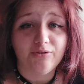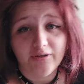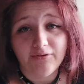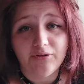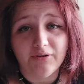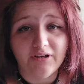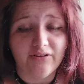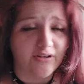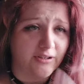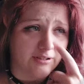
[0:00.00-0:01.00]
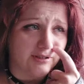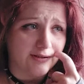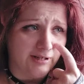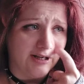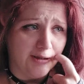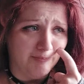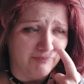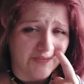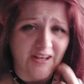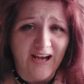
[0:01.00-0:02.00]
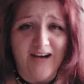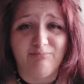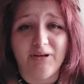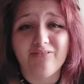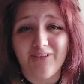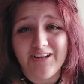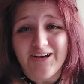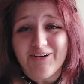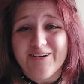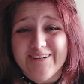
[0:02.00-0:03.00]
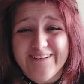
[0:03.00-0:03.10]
give you another half-baked video.